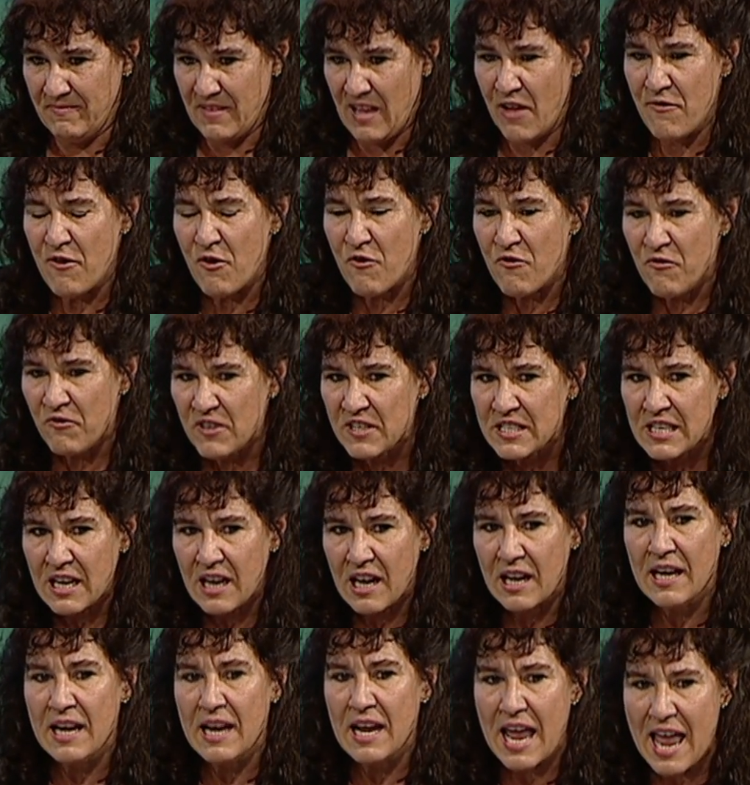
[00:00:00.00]
I felt
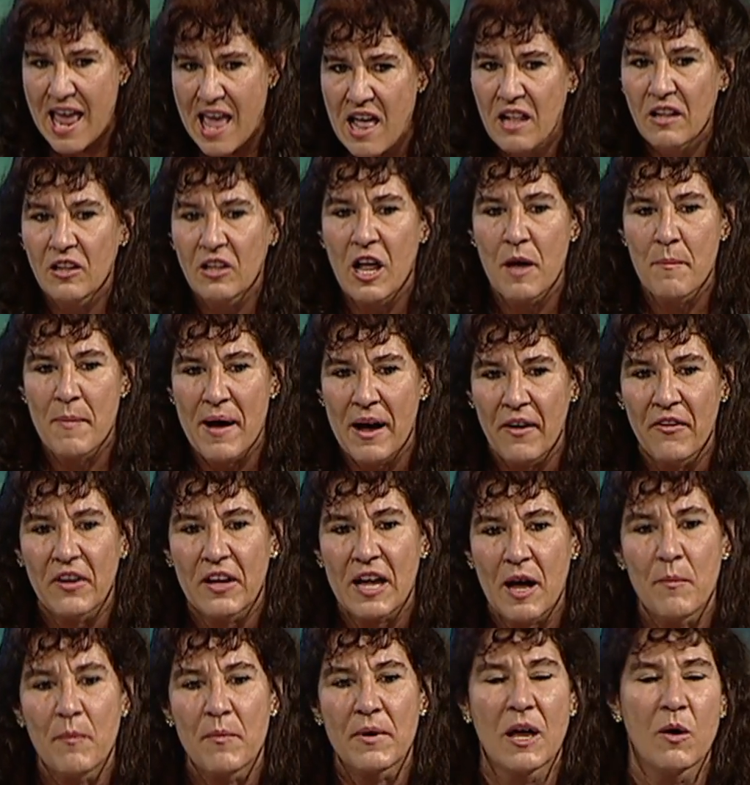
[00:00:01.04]
physically ill about the
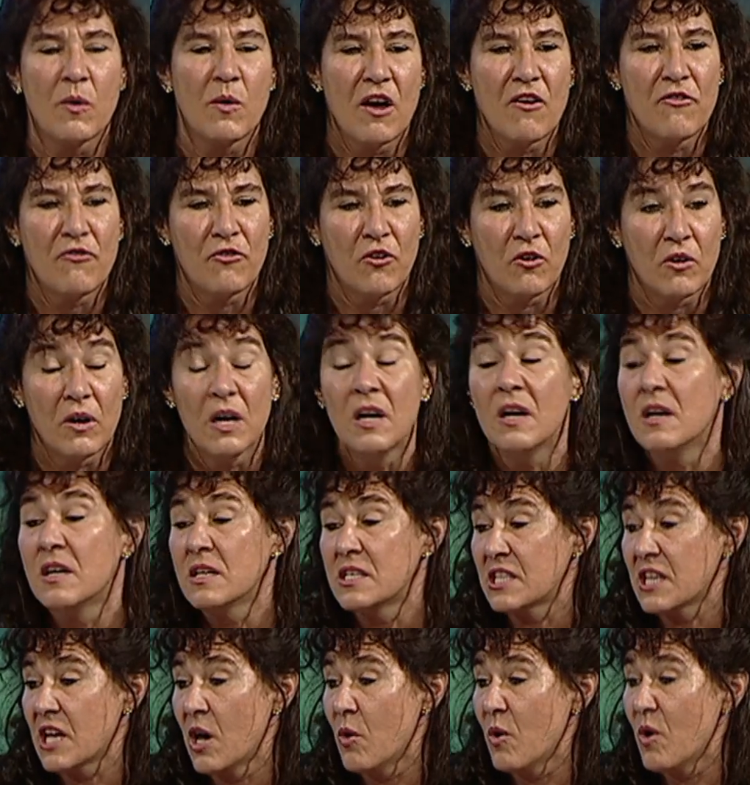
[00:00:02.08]
company I worked for.
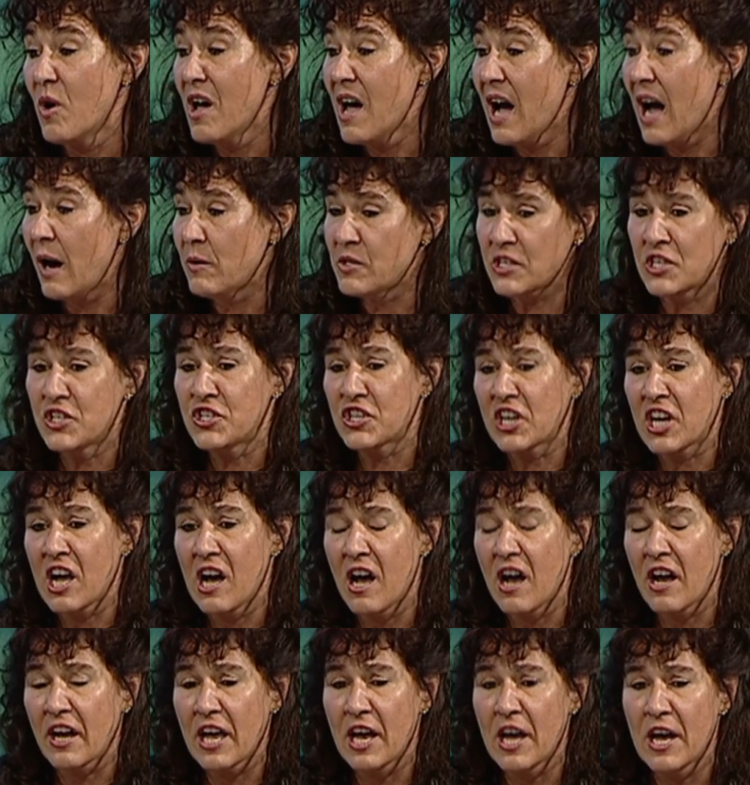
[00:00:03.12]
So I was in
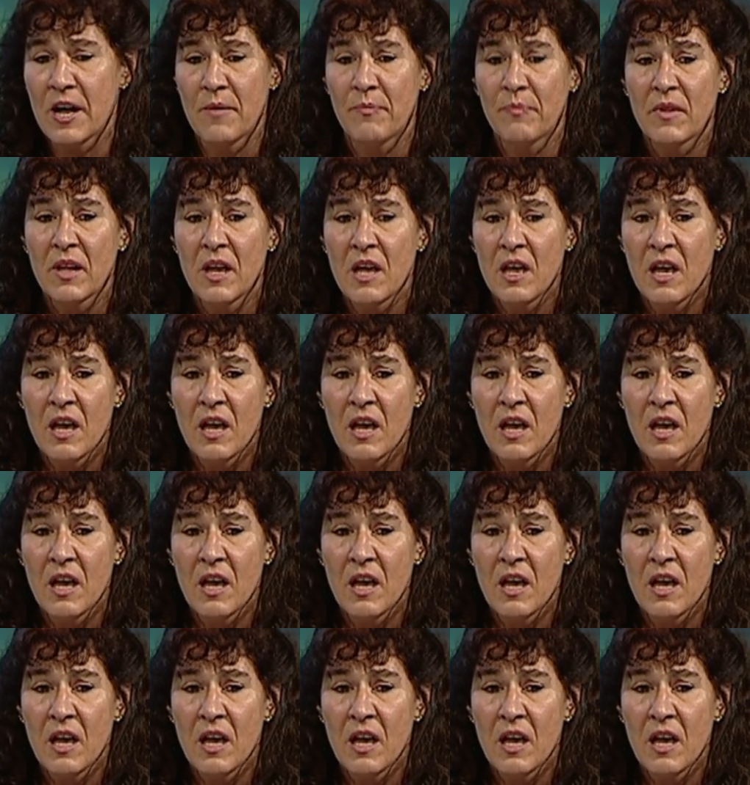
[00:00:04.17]
Chicago.